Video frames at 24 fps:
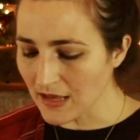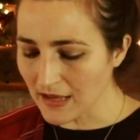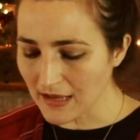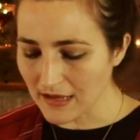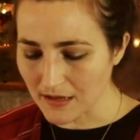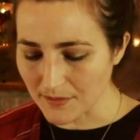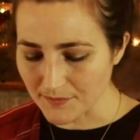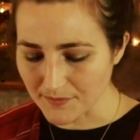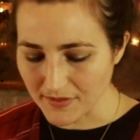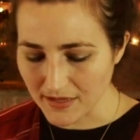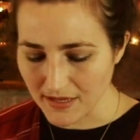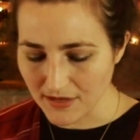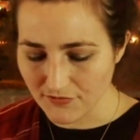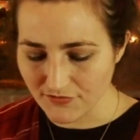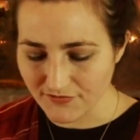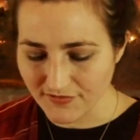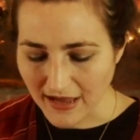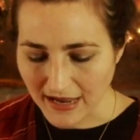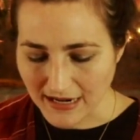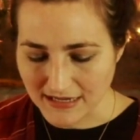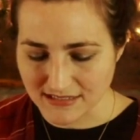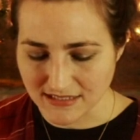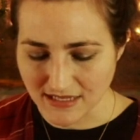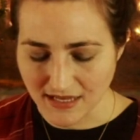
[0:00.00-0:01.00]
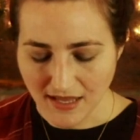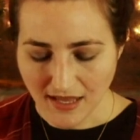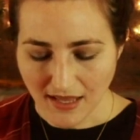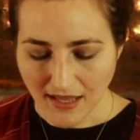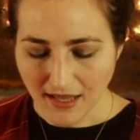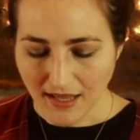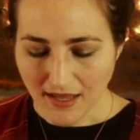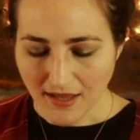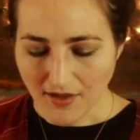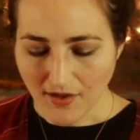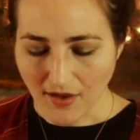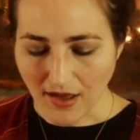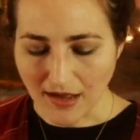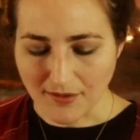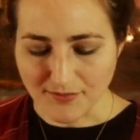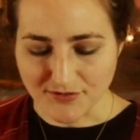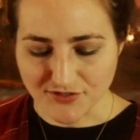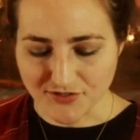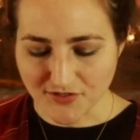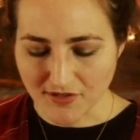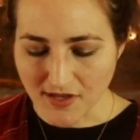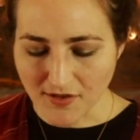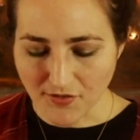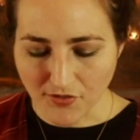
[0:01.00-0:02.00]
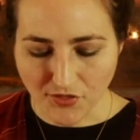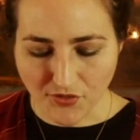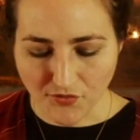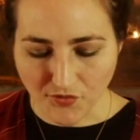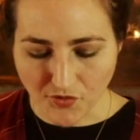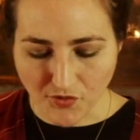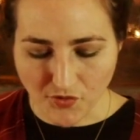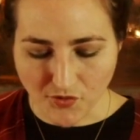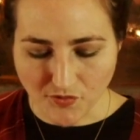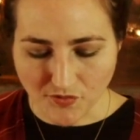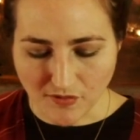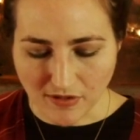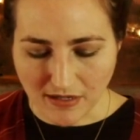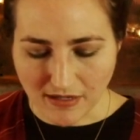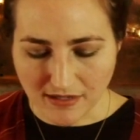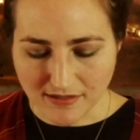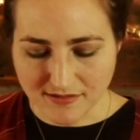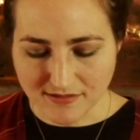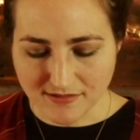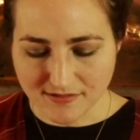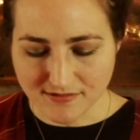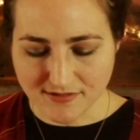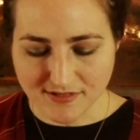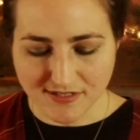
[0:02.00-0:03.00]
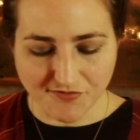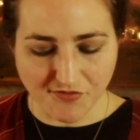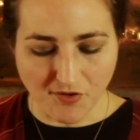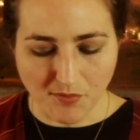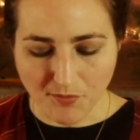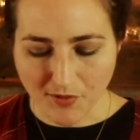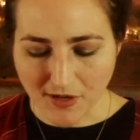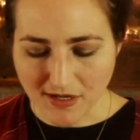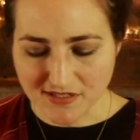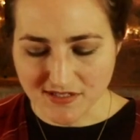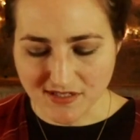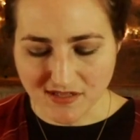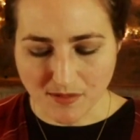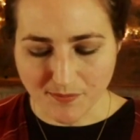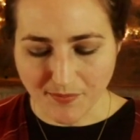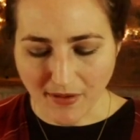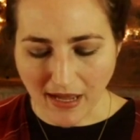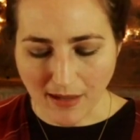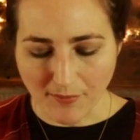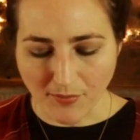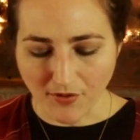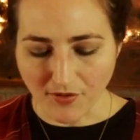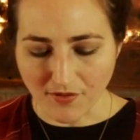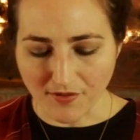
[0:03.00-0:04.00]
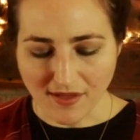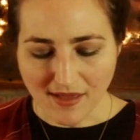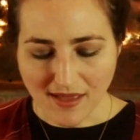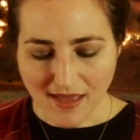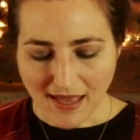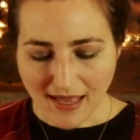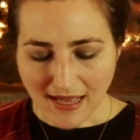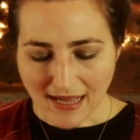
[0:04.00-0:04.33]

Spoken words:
In fact, I was looking through different parts in the Bible,